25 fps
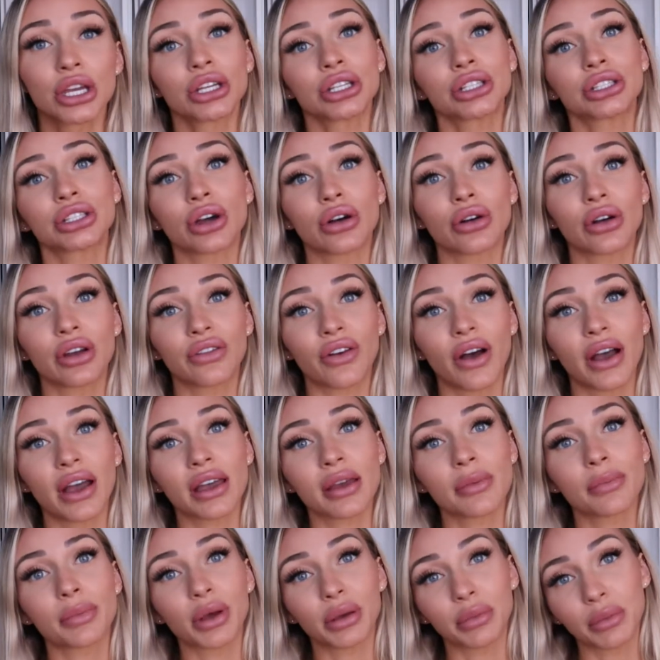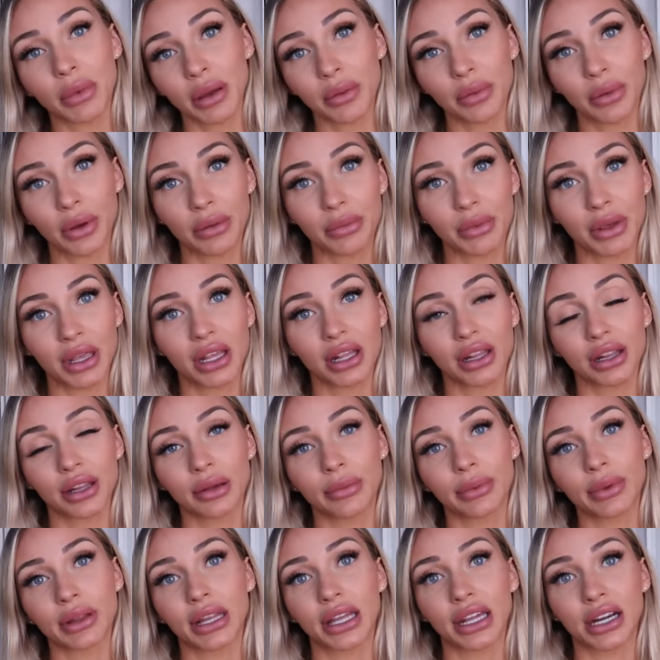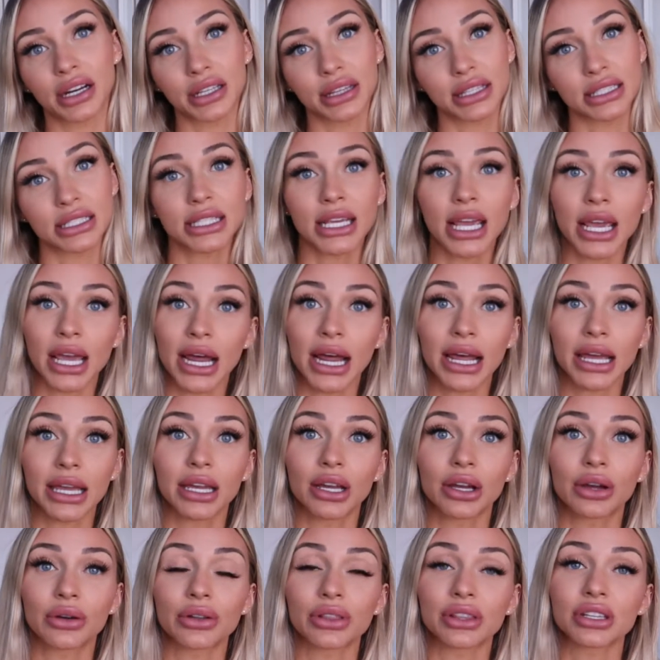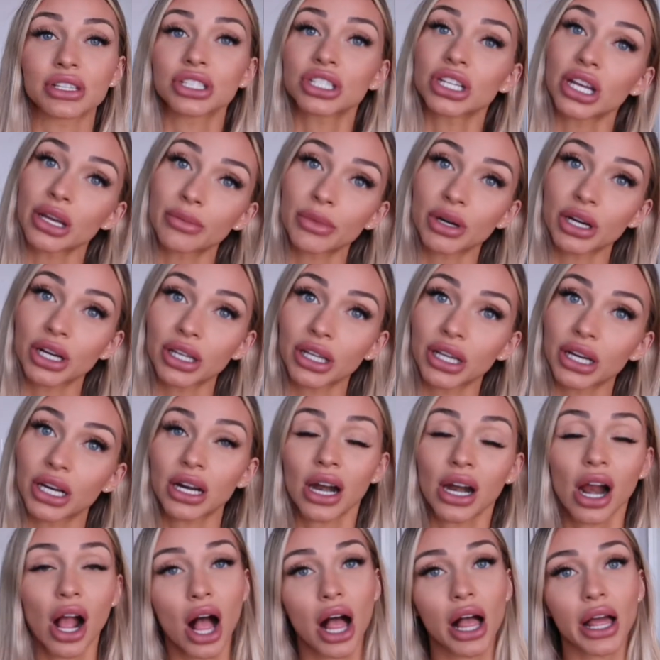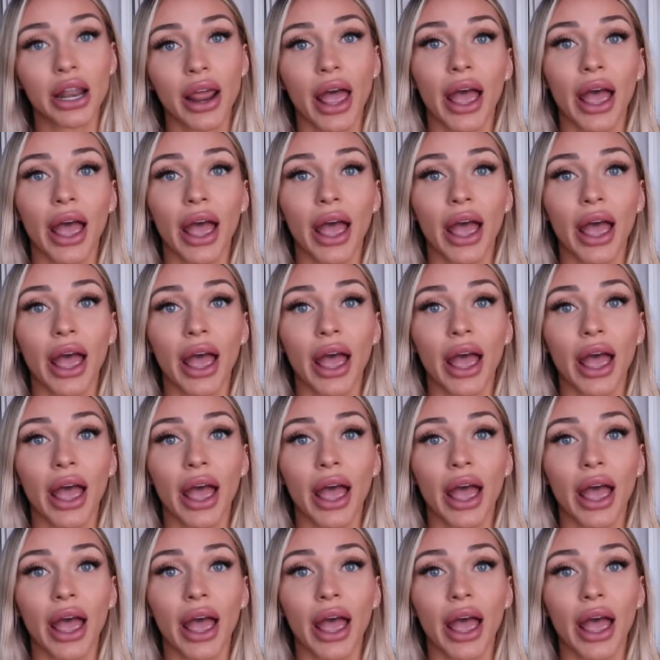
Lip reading: So if I book my appointment a little bit later in the day, I can go to the gym earlier on,